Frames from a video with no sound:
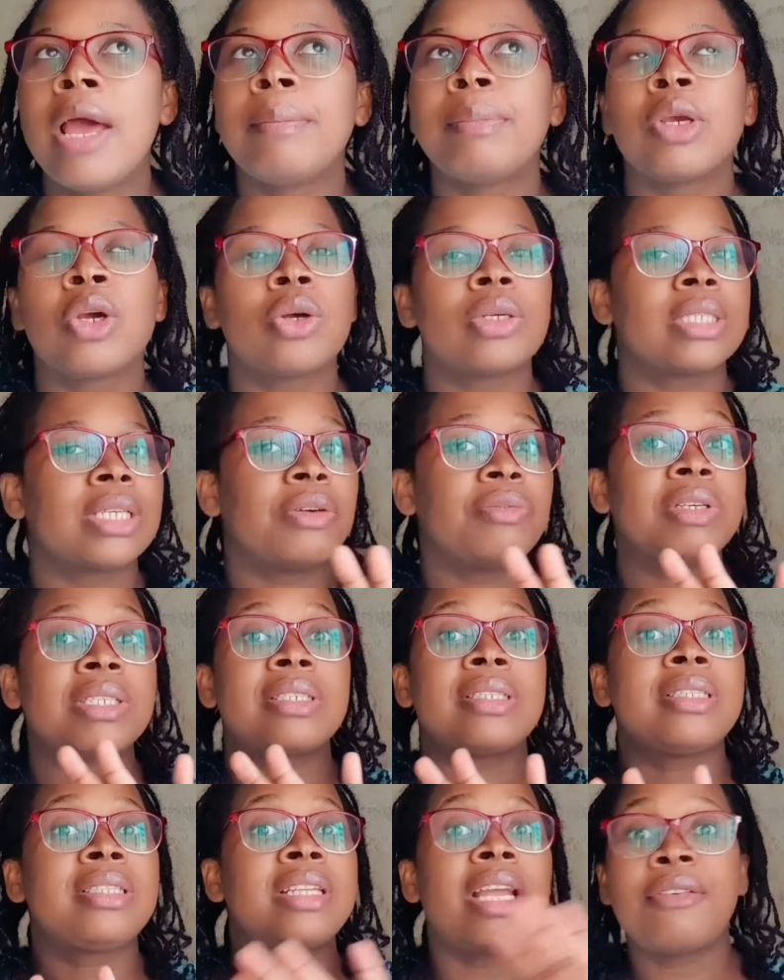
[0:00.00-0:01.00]
because there
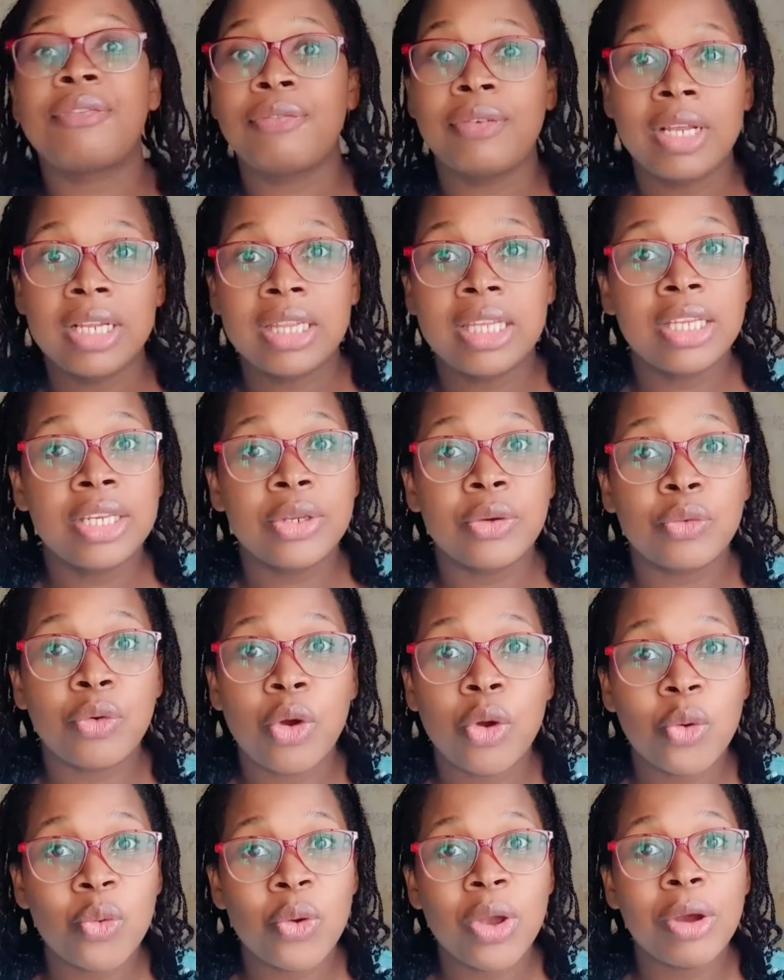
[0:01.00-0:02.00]
is definitely the
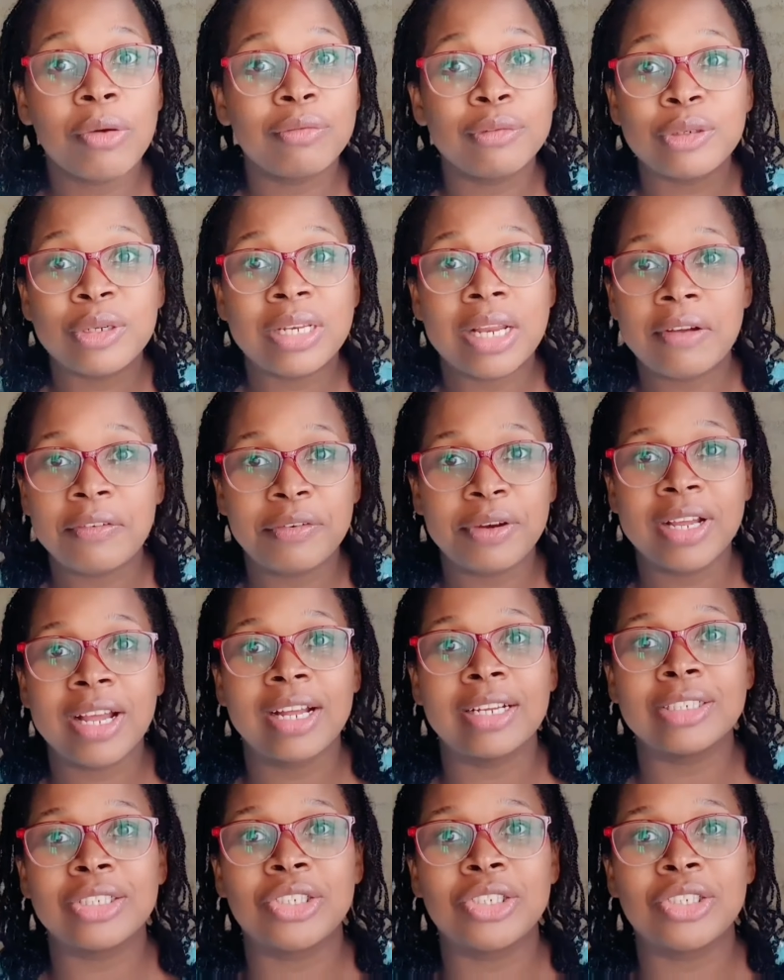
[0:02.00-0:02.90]
wrong way of doing African